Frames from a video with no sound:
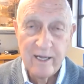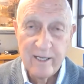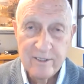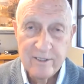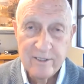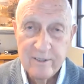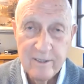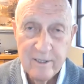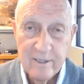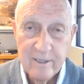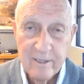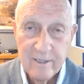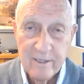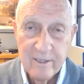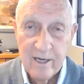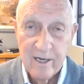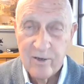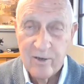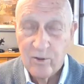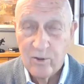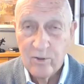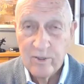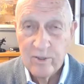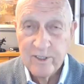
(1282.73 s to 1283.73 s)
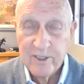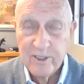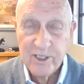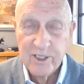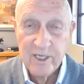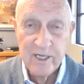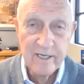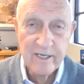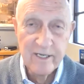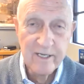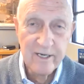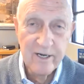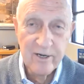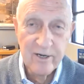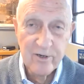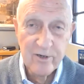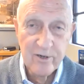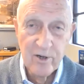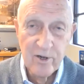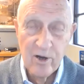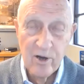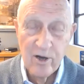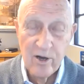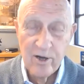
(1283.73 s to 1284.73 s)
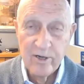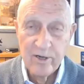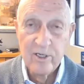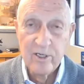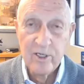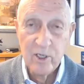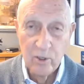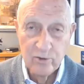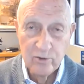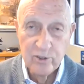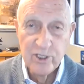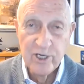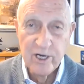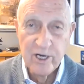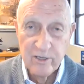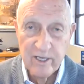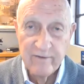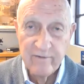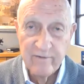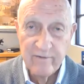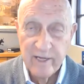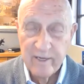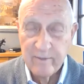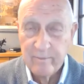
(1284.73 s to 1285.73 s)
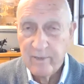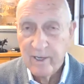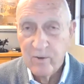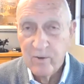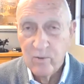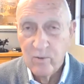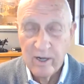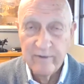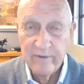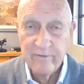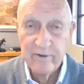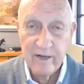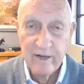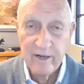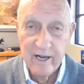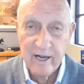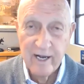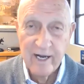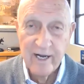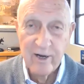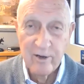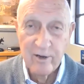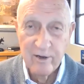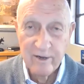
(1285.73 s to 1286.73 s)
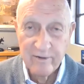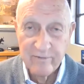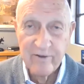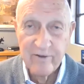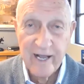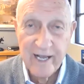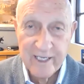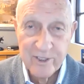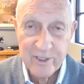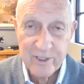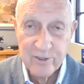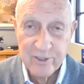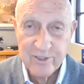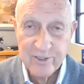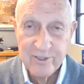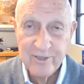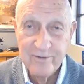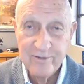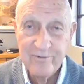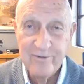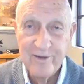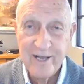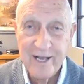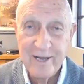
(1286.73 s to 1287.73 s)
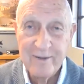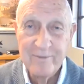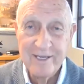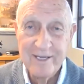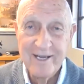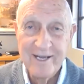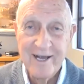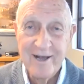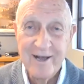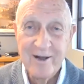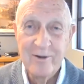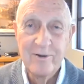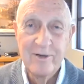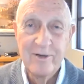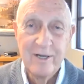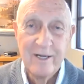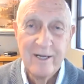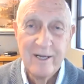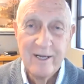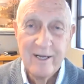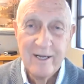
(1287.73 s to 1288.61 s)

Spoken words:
3 days. Our oldest son and our daughter co-chair the event. My wife and I are advisors to the family now.